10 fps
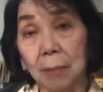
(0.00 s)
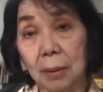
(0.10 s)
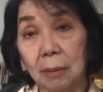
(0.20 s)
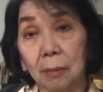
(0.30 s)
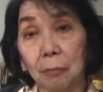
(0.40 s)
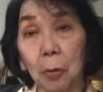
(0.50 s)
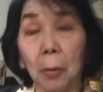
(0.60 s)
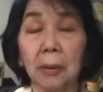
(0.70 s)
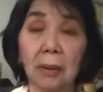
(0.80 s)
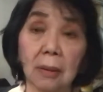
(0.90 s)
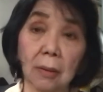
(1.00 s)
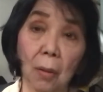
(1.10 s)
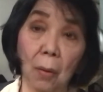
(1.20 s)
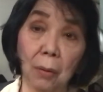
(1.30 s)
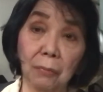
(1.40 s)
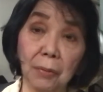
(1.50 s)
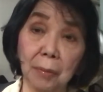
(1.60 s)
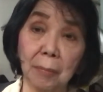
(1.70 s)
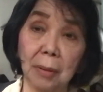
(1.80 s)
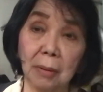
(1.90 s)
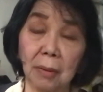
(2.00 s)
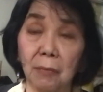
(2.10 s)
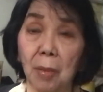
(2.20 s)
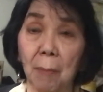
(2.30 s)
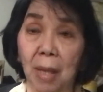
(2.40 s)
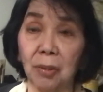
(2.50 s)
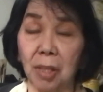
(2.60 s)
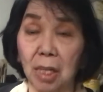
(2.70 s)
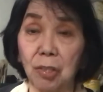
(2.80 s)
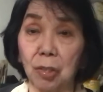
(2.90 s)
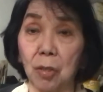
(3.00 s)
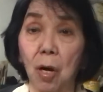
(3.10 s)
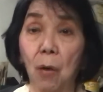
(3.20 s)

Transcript: but of course it is all figments of the imagination,